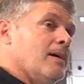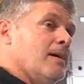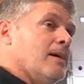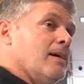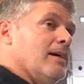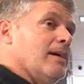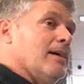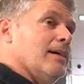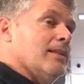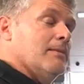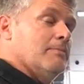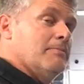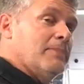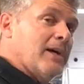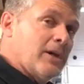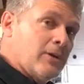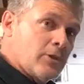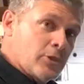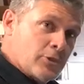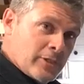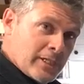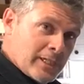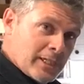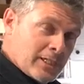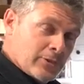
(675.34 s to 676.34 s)
and the
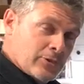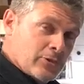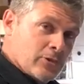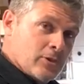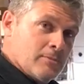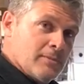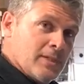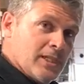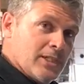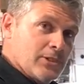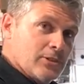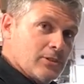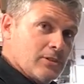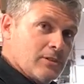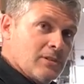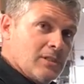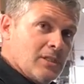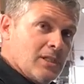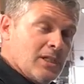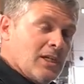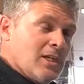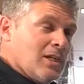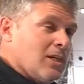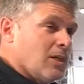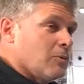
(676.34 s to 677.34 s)
powertrain control module,
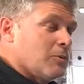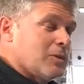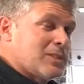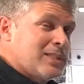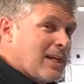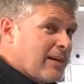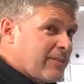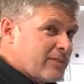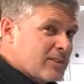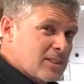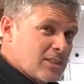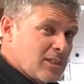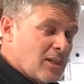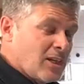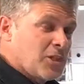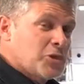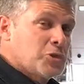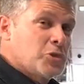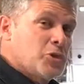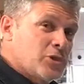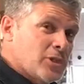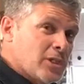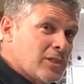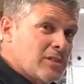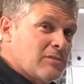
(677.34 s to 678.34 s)
which have to talk
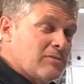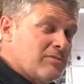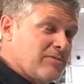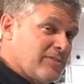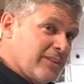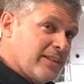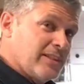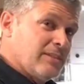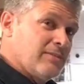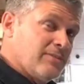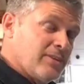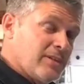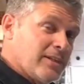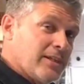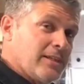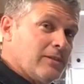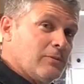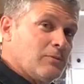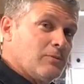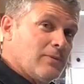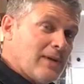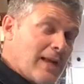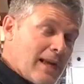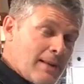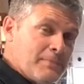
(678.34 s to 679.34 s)
to each other very, very
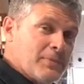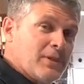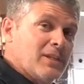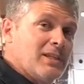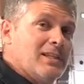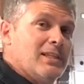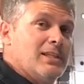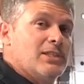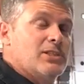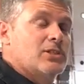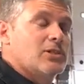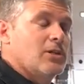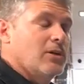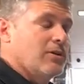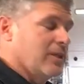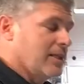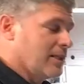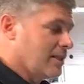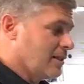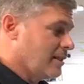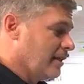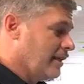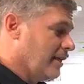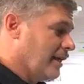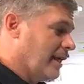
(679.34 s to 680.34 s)
rapidly so
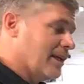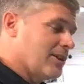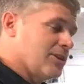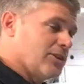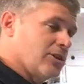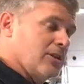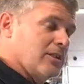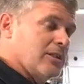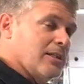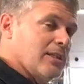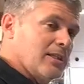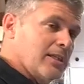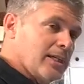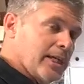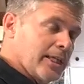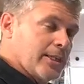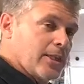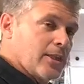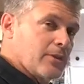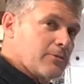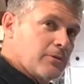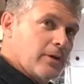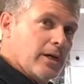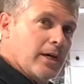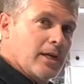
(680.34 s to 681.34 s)
that the engine can cut the
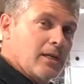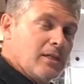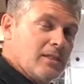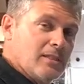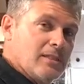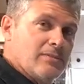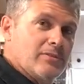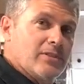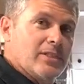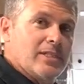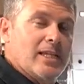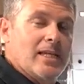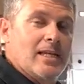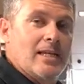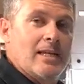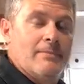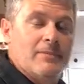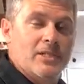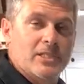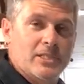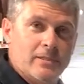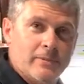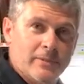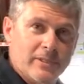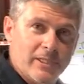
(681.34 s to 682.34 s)
throttle if the
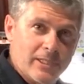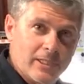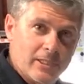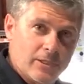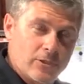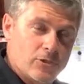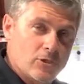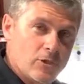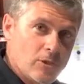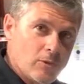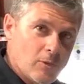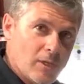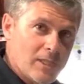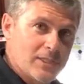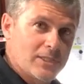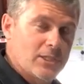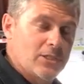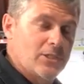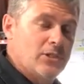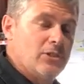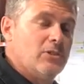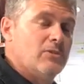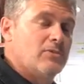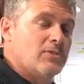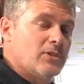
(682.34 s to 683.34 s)
dynamic stability control wants it
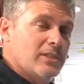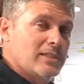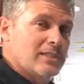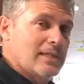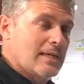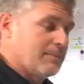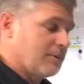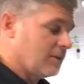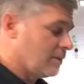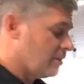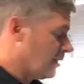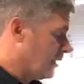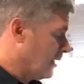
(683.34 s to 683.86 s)
to, for example.